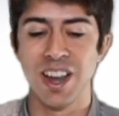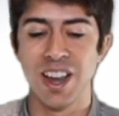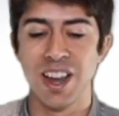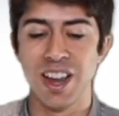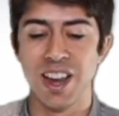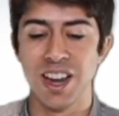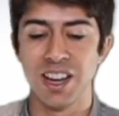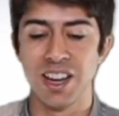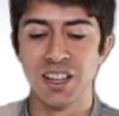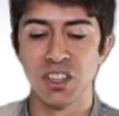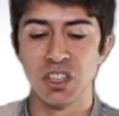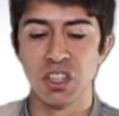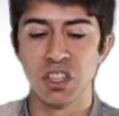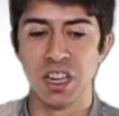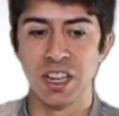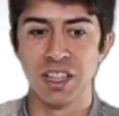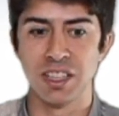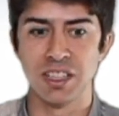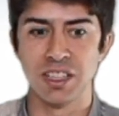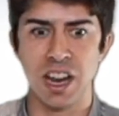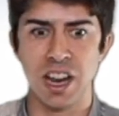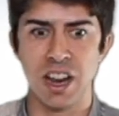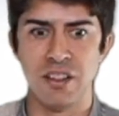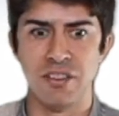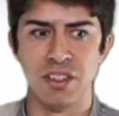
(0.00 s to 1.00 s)
and
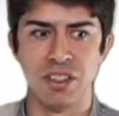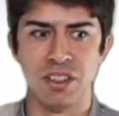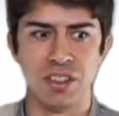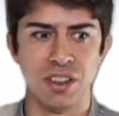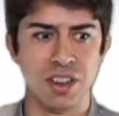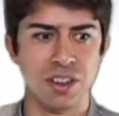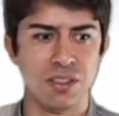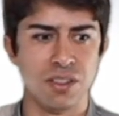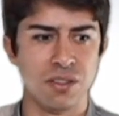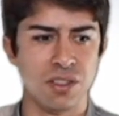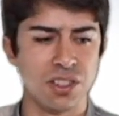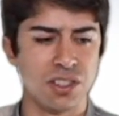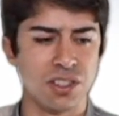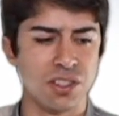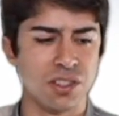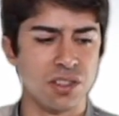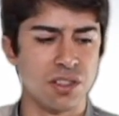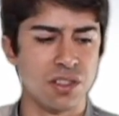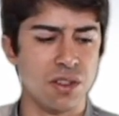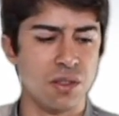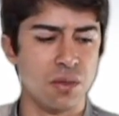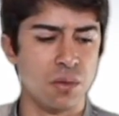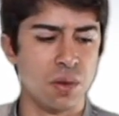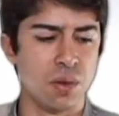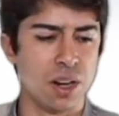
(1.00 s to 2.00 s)
selected everything, which is
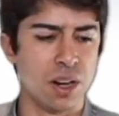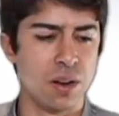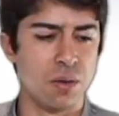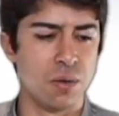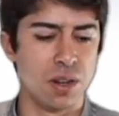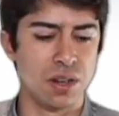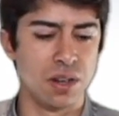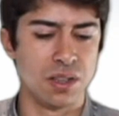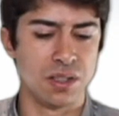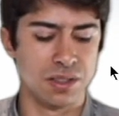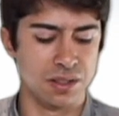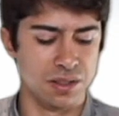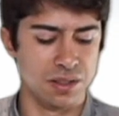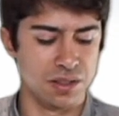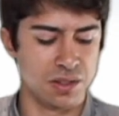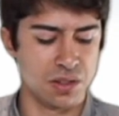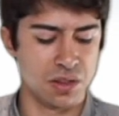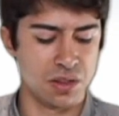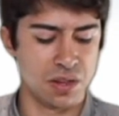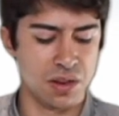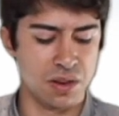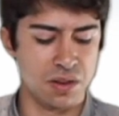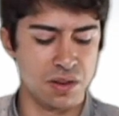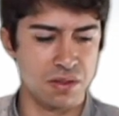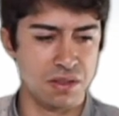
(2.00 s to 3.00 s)
not what I want.
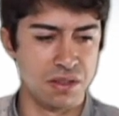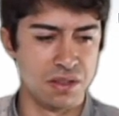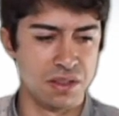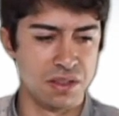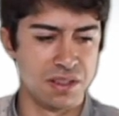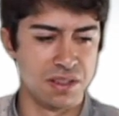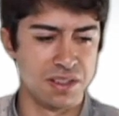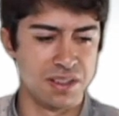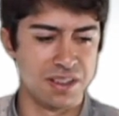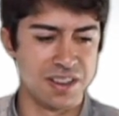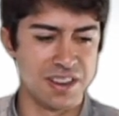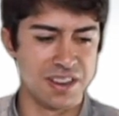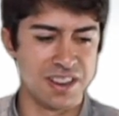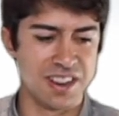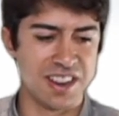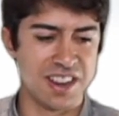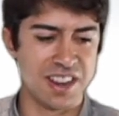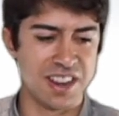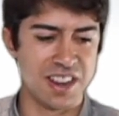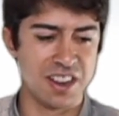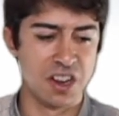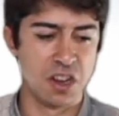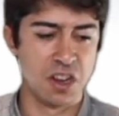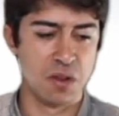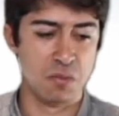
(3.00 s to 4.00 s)
So
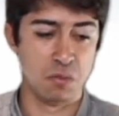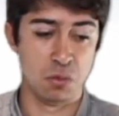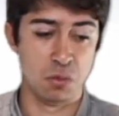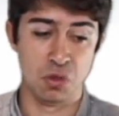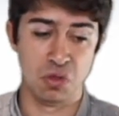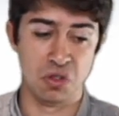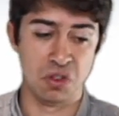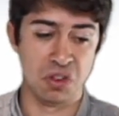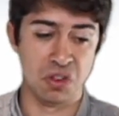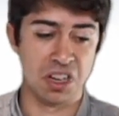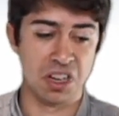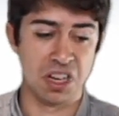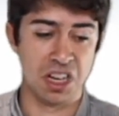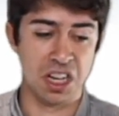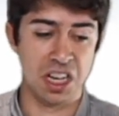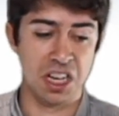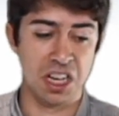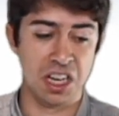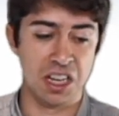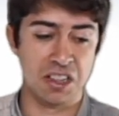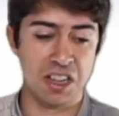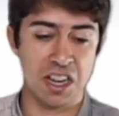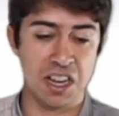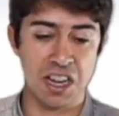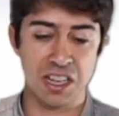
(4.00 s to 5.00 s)
I'm just going to
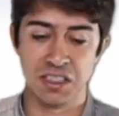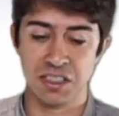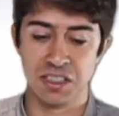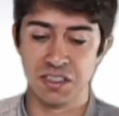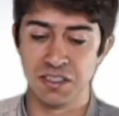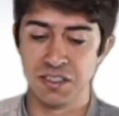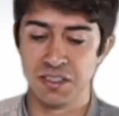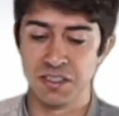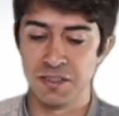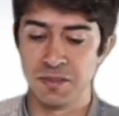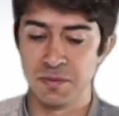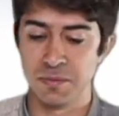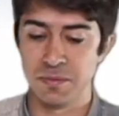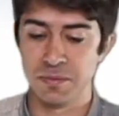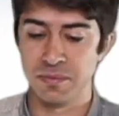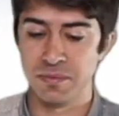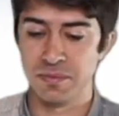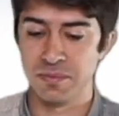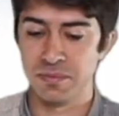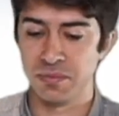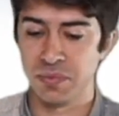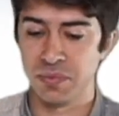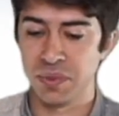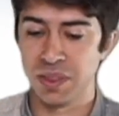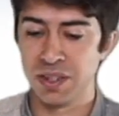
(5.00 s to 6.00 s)
clear that.
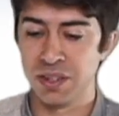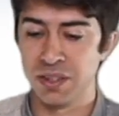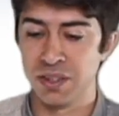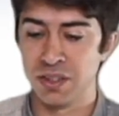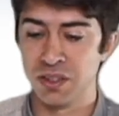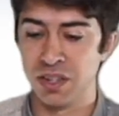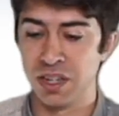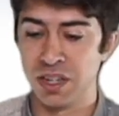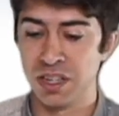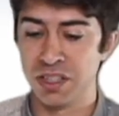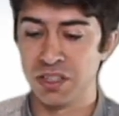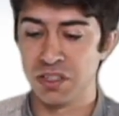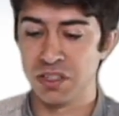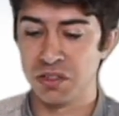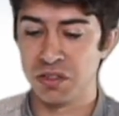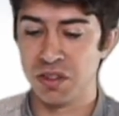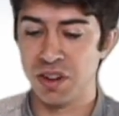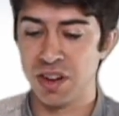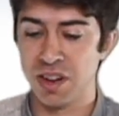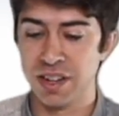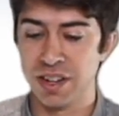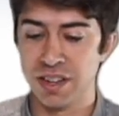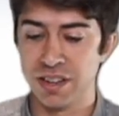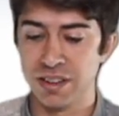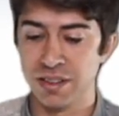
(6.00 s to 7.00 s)
So let's
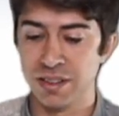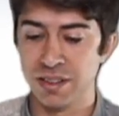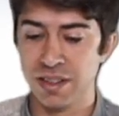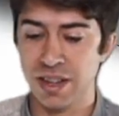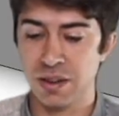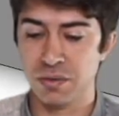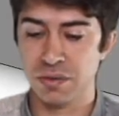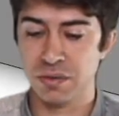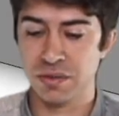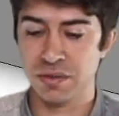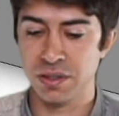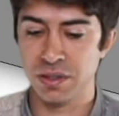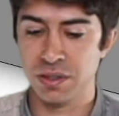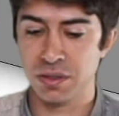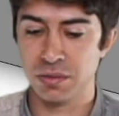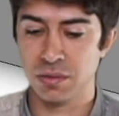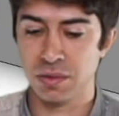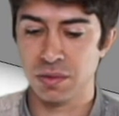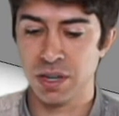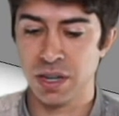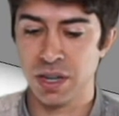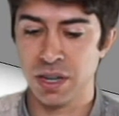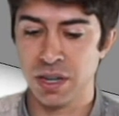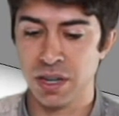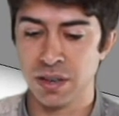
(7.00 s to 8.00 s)
try that with this
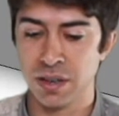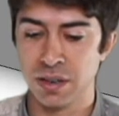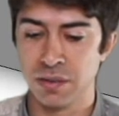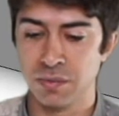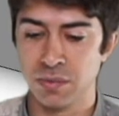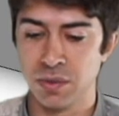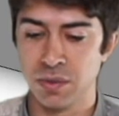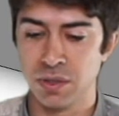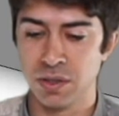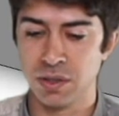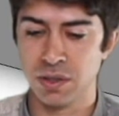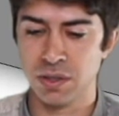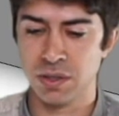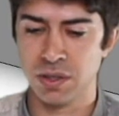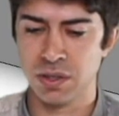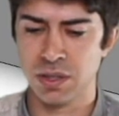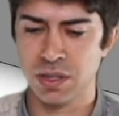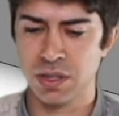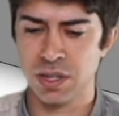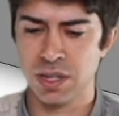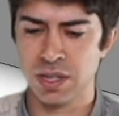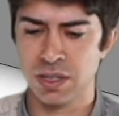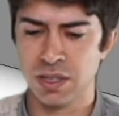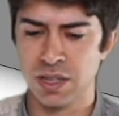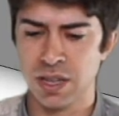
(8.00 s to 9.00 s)
one here. Just going to
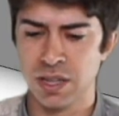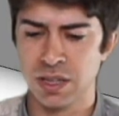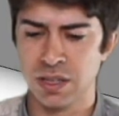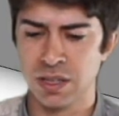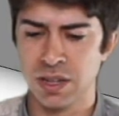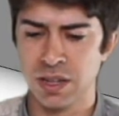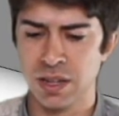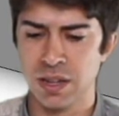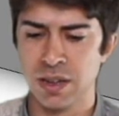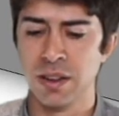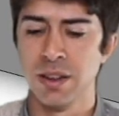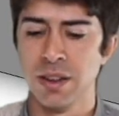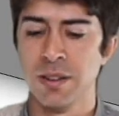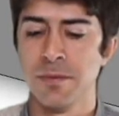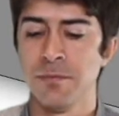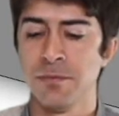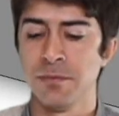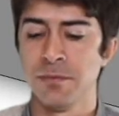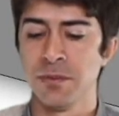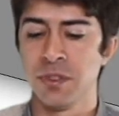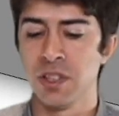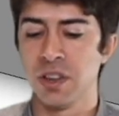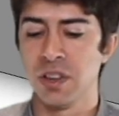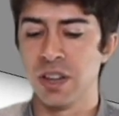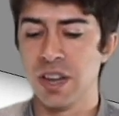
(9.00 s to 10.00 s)
select that there.
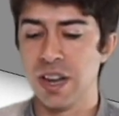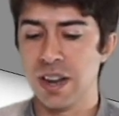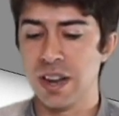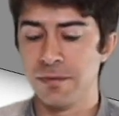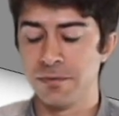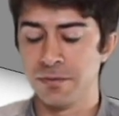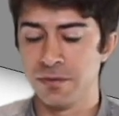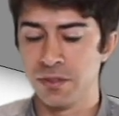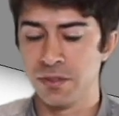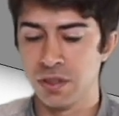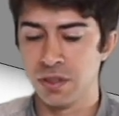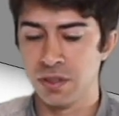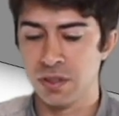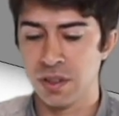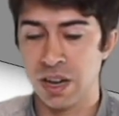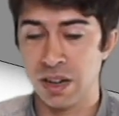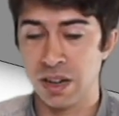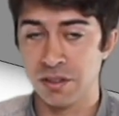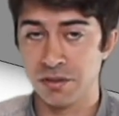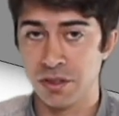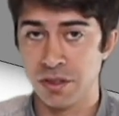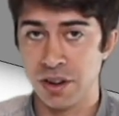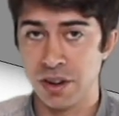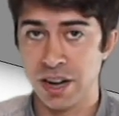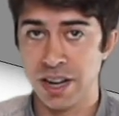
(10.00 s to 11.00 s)
So yeah,
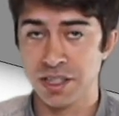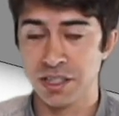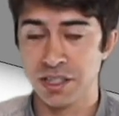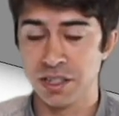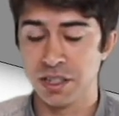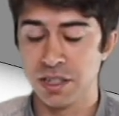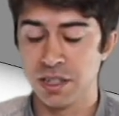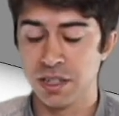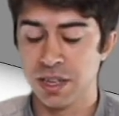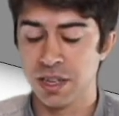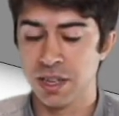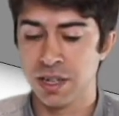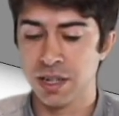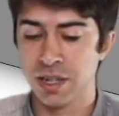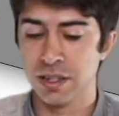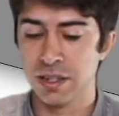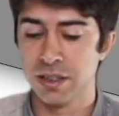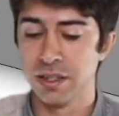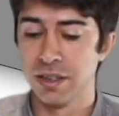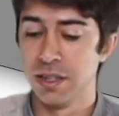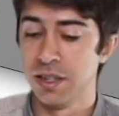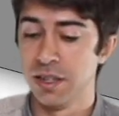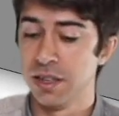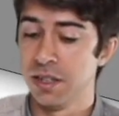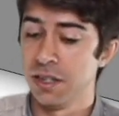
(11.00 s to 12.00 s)
I've created a
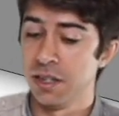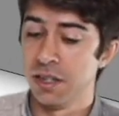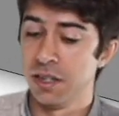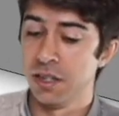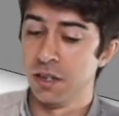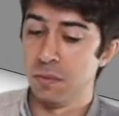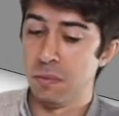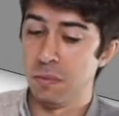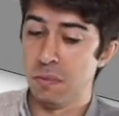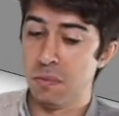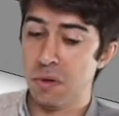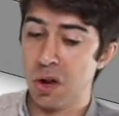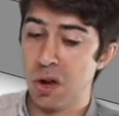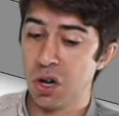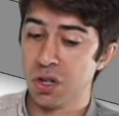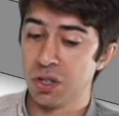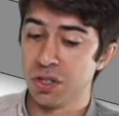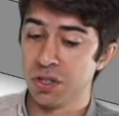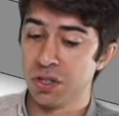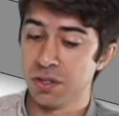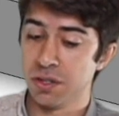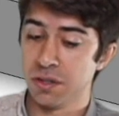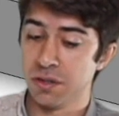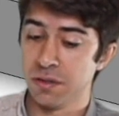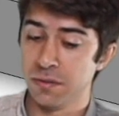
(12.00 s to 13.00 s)

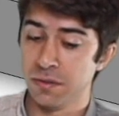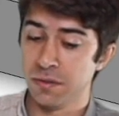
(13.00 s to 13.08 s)
box,